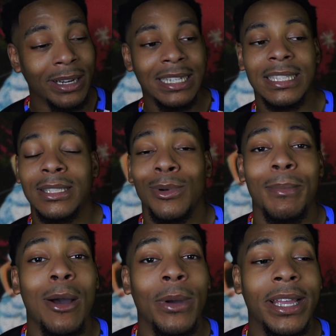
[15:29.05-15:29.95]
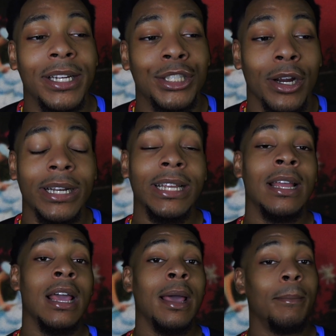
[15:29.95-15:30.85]
This is where my Wicked journey
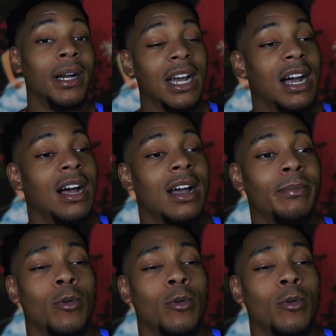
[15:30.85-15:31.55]
begun.